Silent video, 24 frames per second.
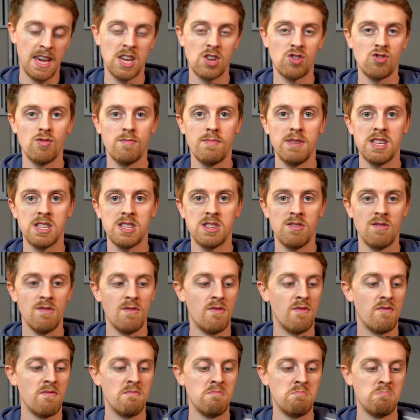Extra bits
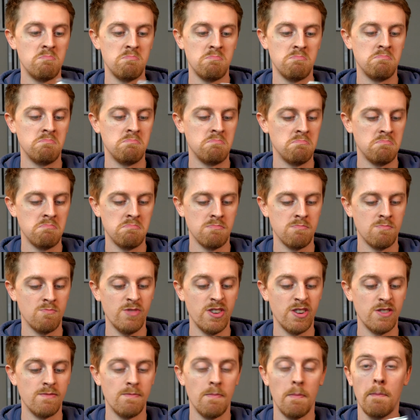of,
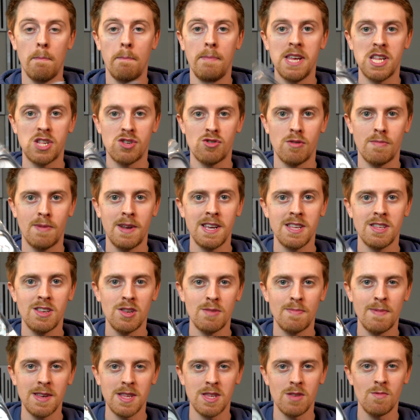well, bits to replace
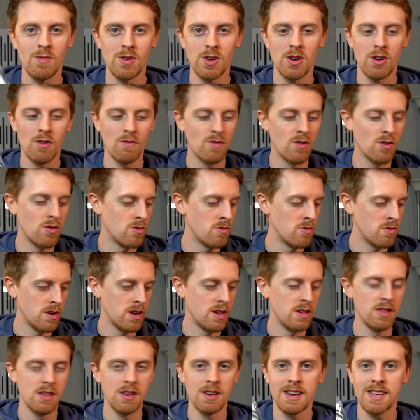those bits that would go
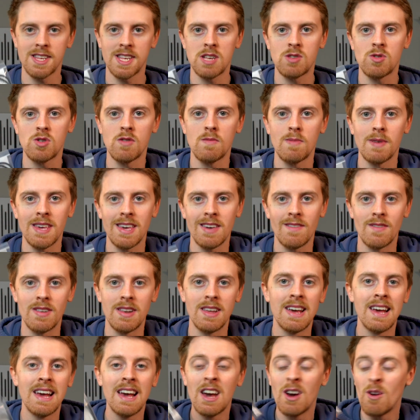wrong in the accessory you've been
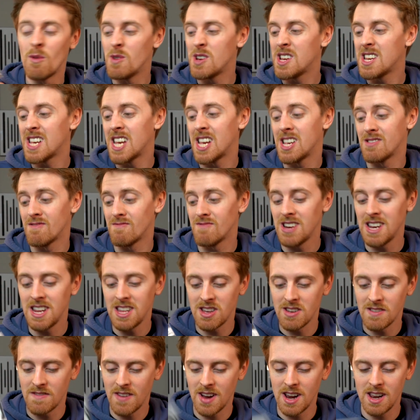given, which is
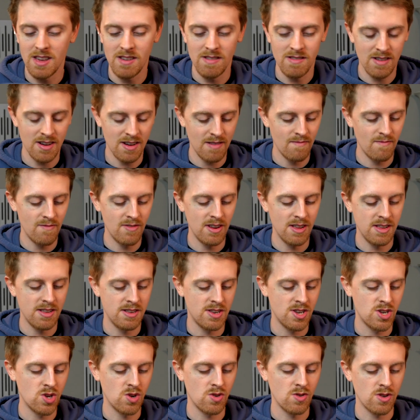really good value. I'm
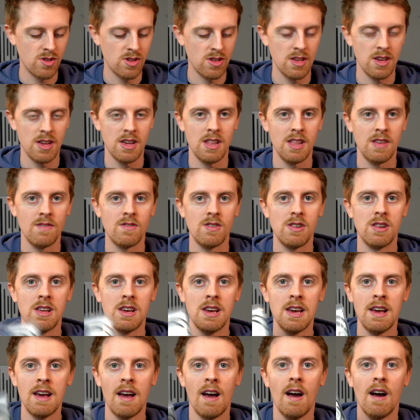really shocked that they can
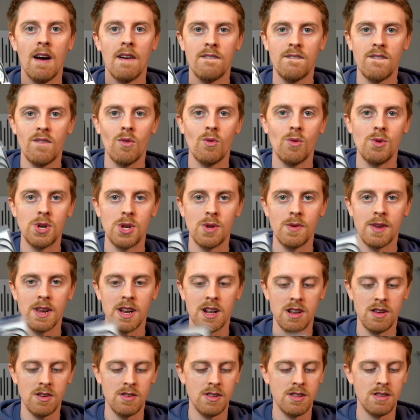even afford to
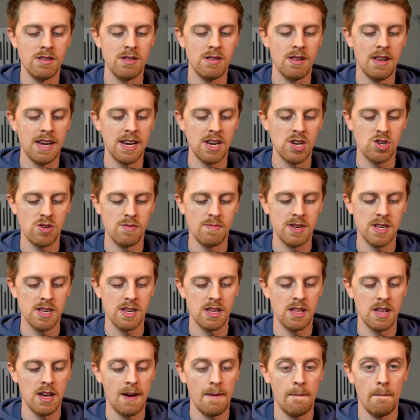include extra
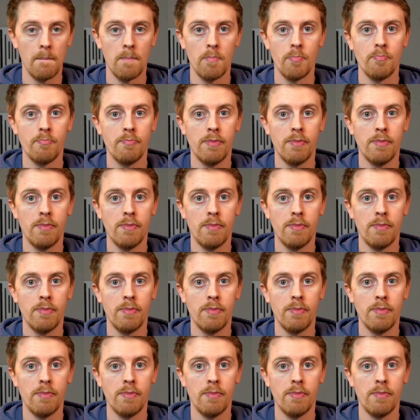bits like that.